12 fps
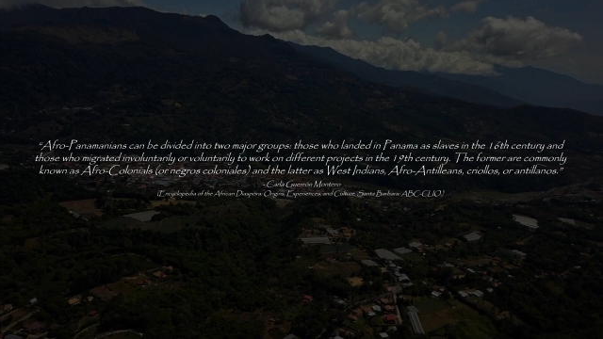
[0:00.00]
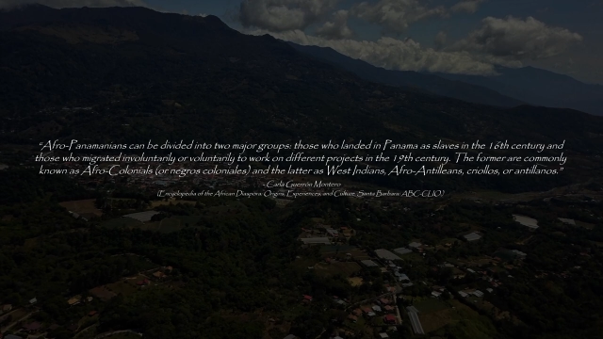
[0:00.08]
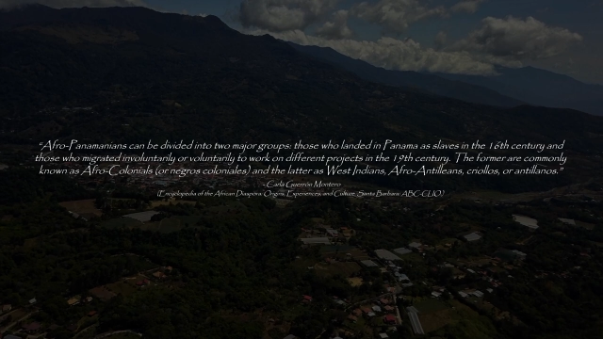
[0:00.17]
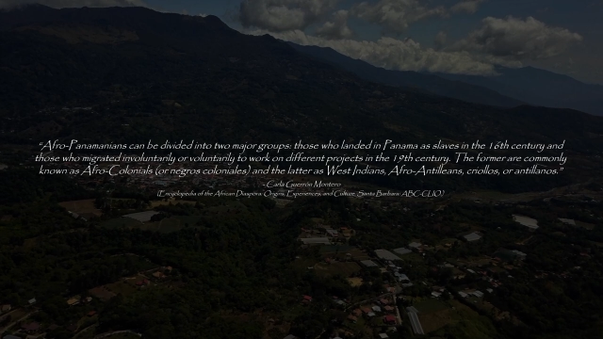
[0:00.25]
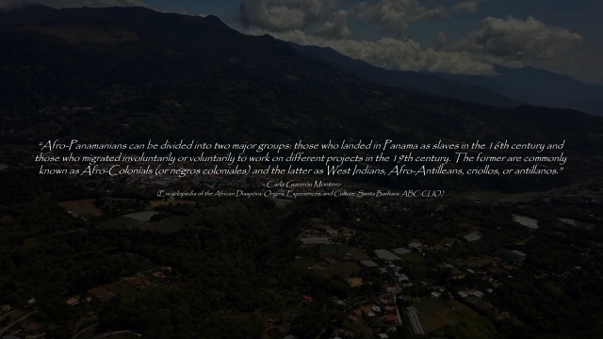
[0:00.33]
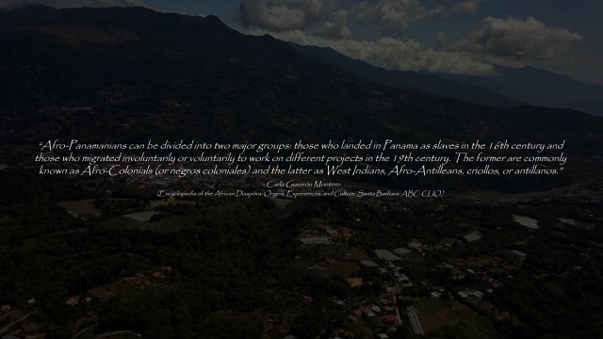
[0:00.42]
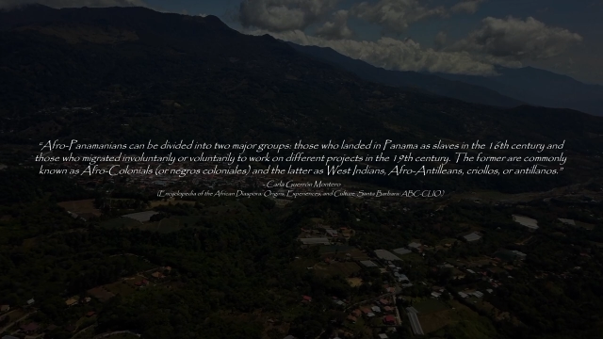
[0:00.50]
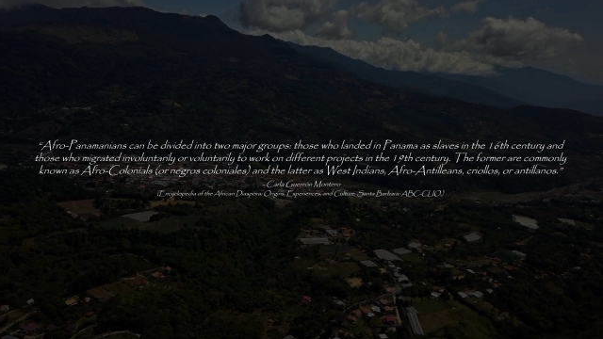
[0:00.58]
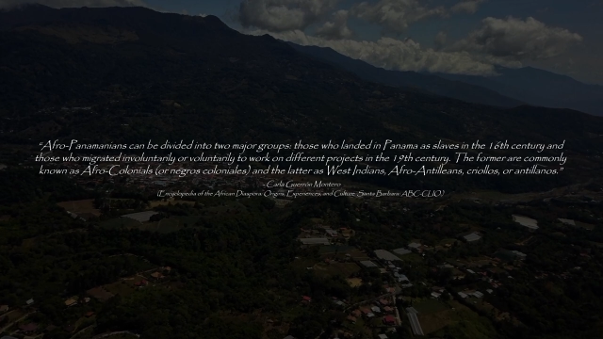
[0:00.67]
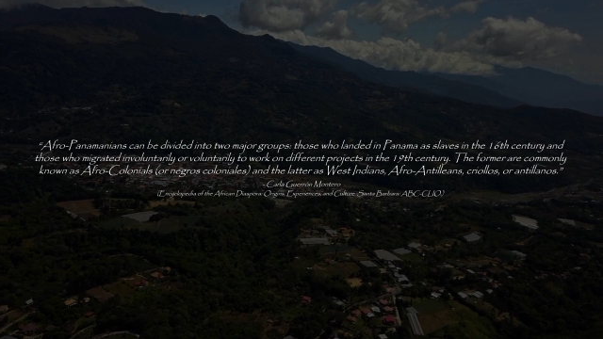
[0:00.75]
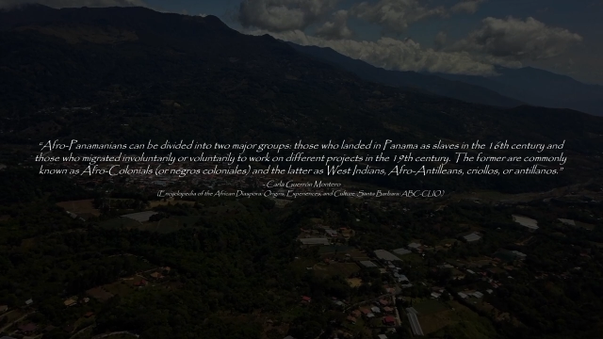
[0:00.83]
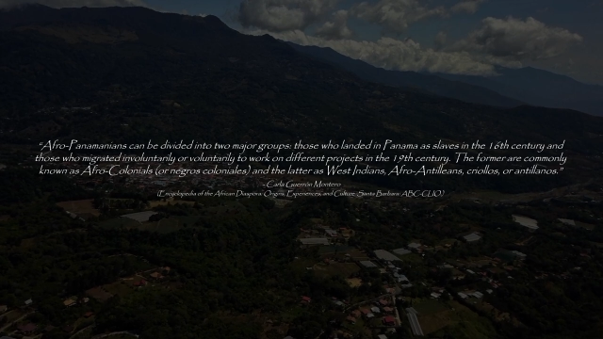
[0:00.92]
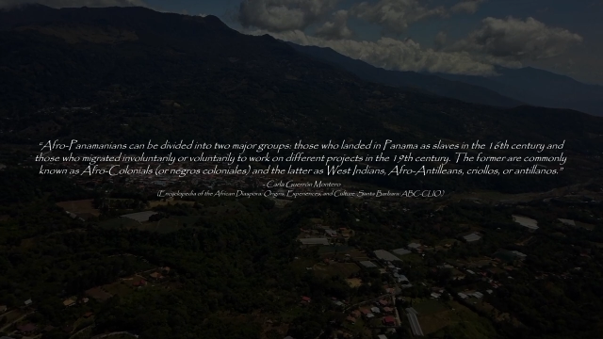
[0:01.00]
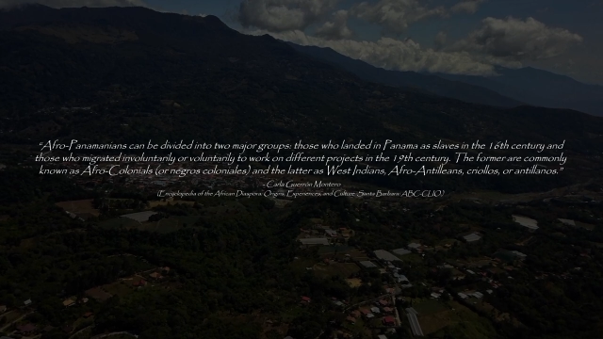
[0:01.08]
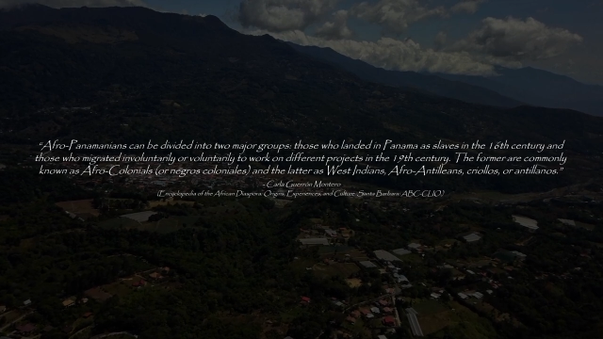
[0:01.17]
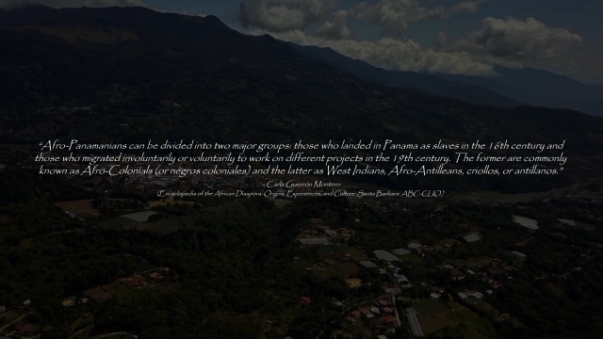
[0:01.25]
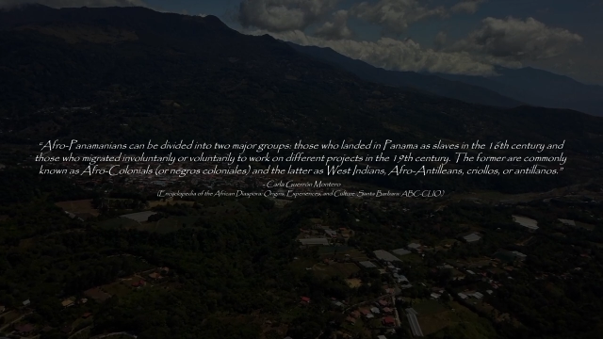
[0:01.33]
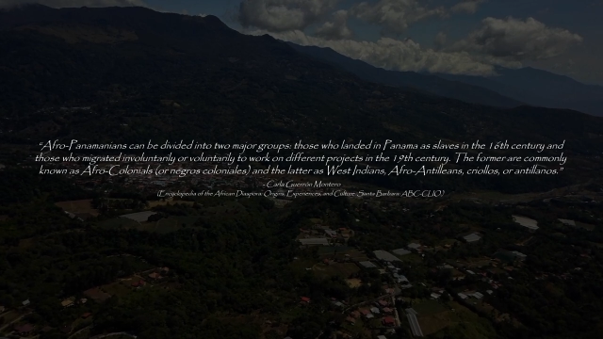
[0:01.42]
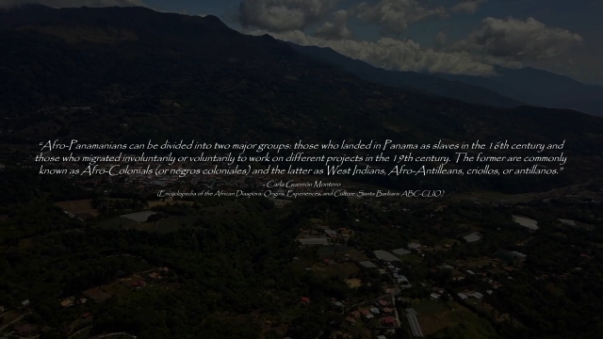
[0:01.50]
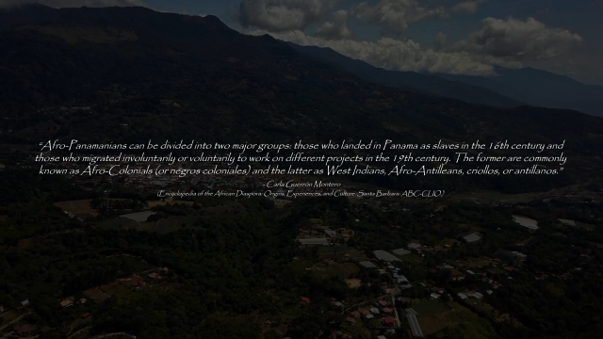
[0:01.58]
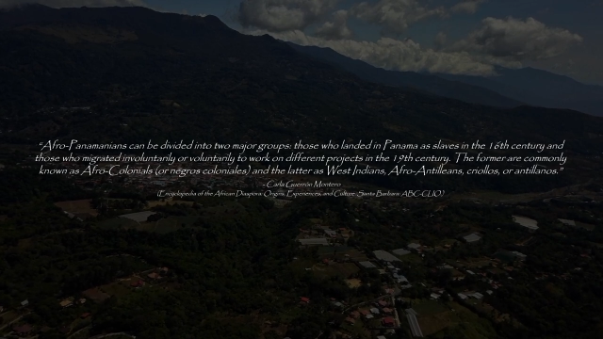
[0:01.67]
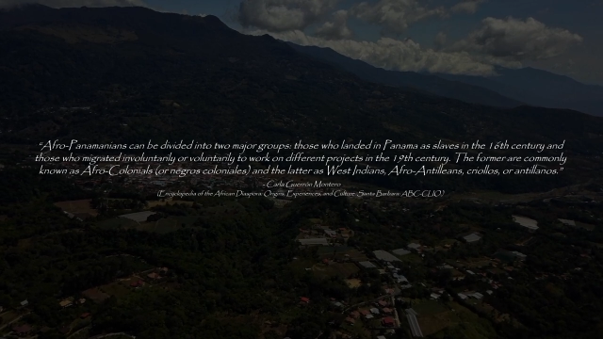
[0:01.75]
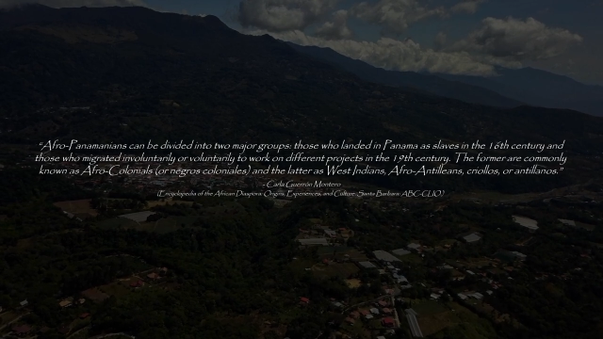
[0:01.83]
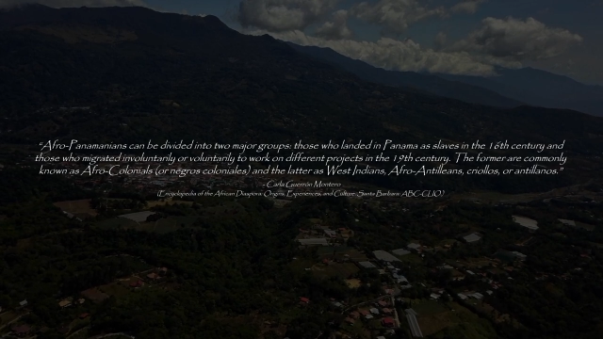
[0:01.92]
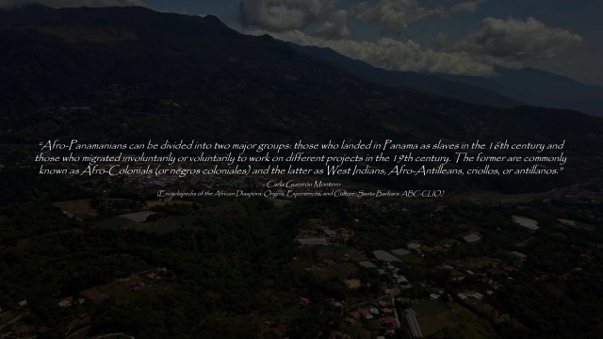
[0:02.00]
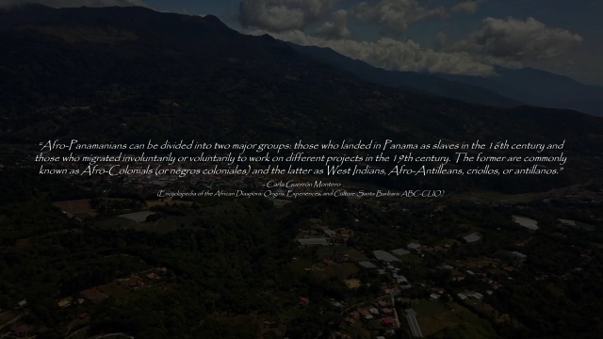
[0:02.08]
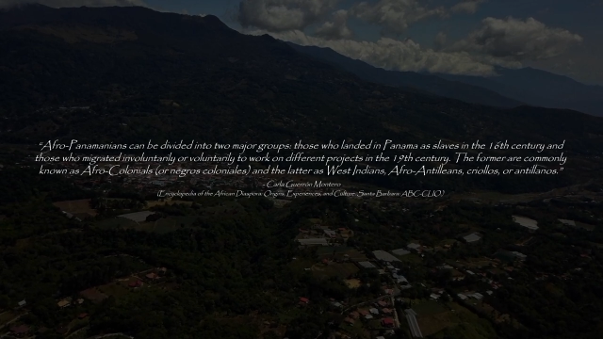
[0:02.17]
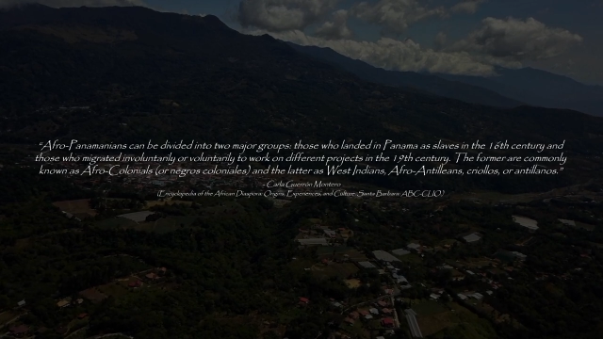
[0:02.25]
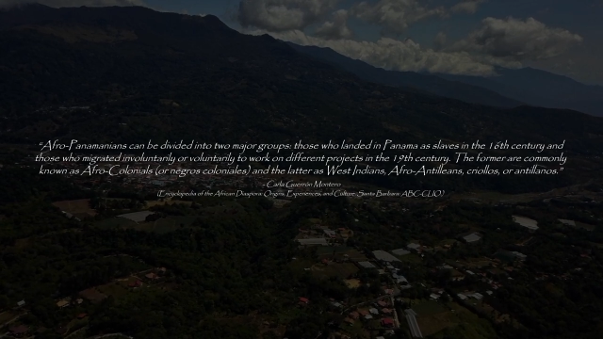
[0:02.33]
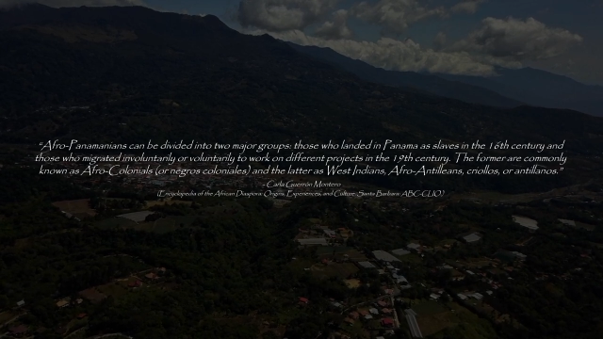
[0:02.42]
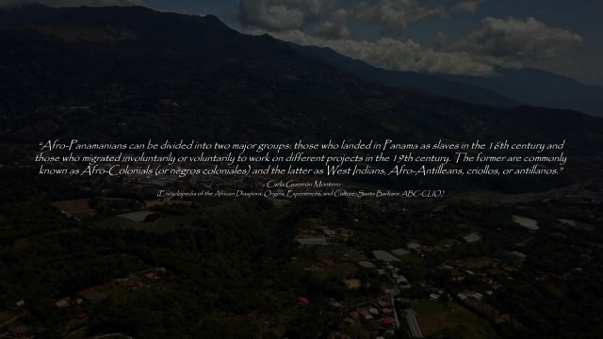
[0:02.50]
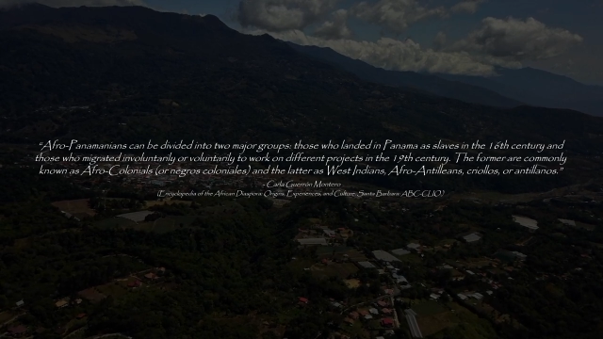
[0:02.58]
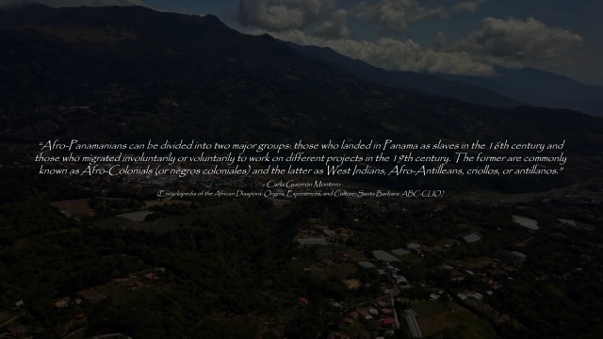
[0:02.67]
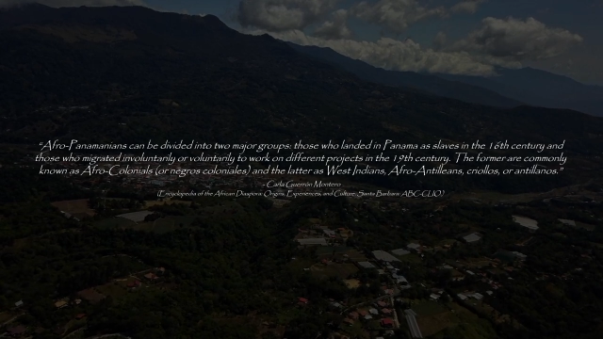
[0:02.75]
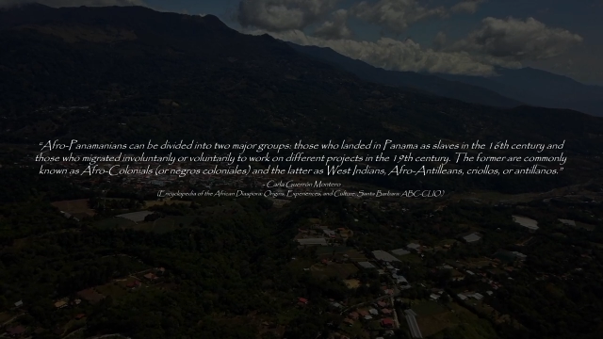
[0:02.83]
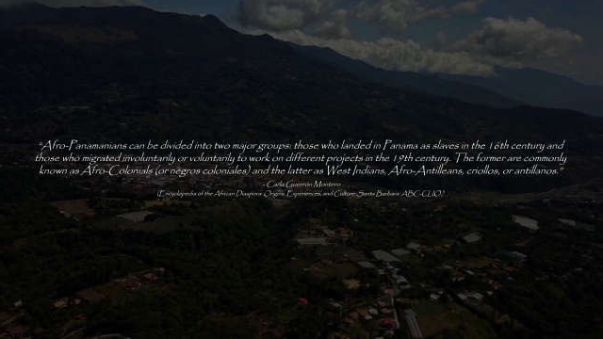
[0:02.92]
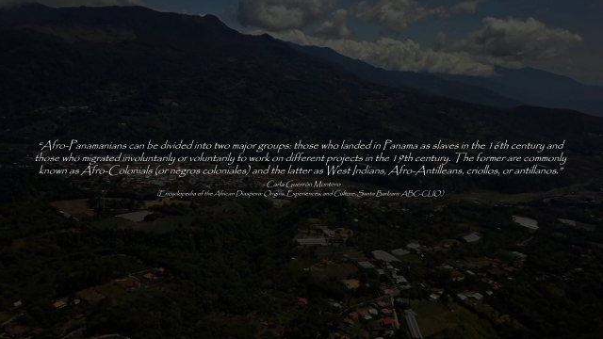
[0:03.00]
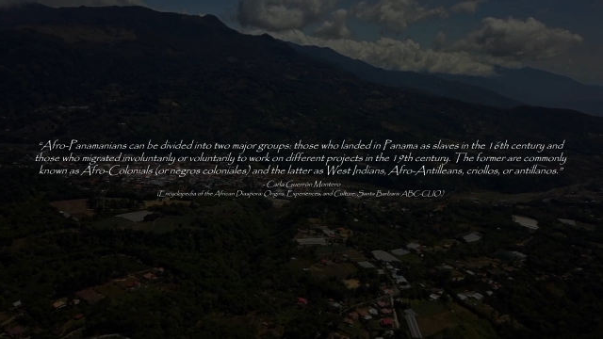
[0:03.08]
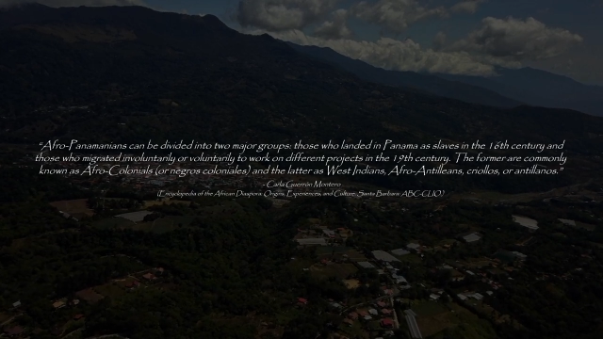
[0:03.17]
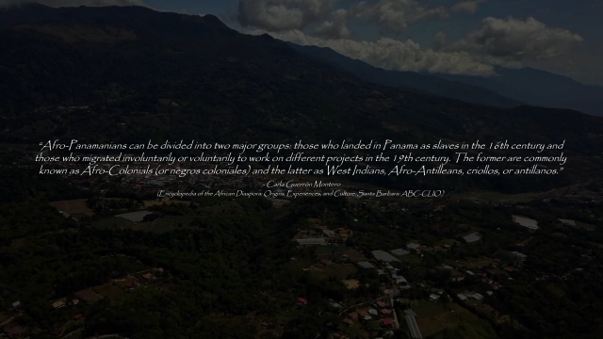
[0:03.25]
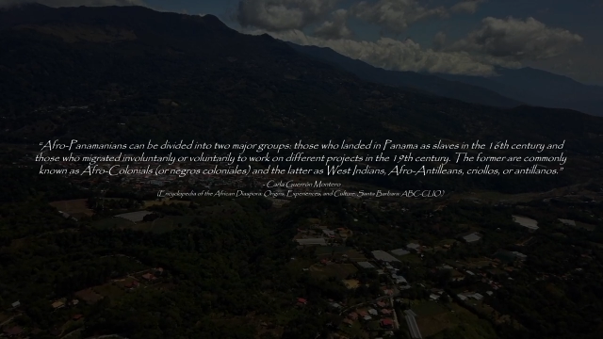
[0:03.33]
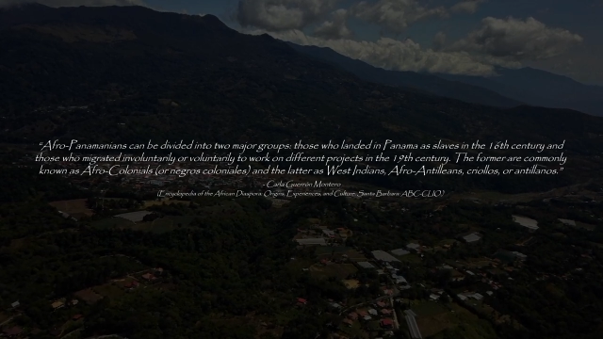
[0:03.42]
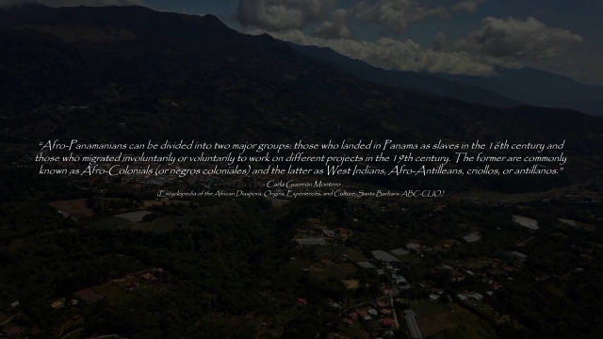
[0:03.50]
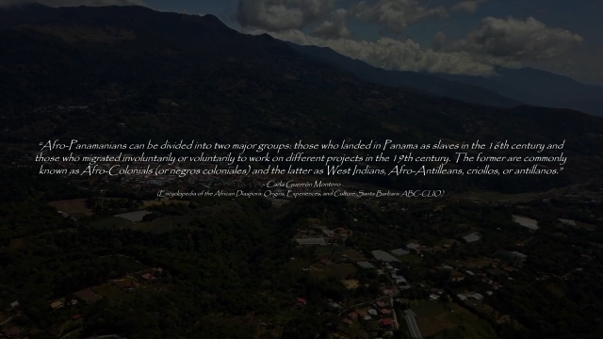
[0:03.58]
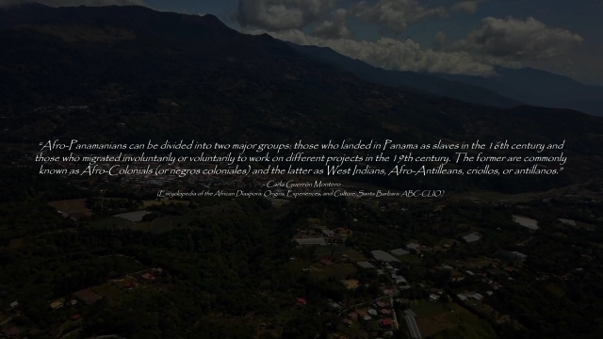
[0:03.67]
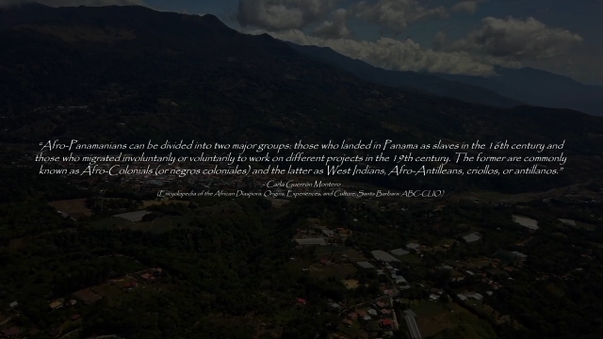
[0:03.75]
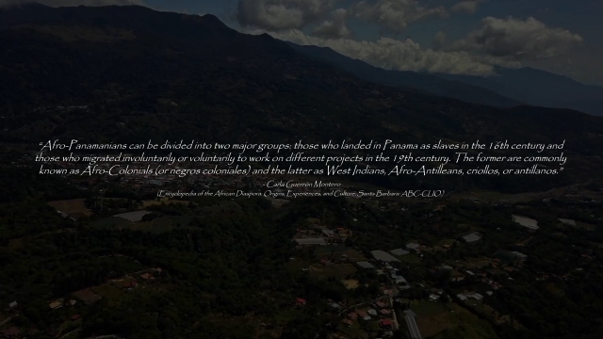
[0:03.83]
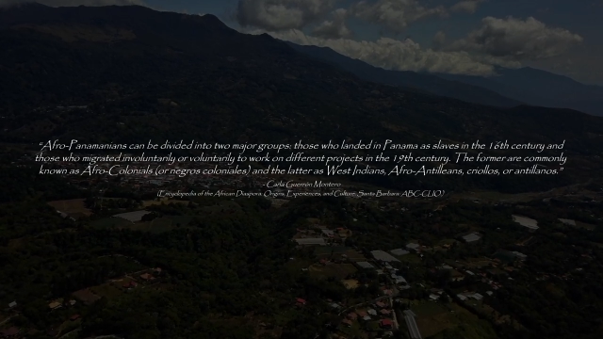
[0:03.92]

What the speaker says: (no speaker visible)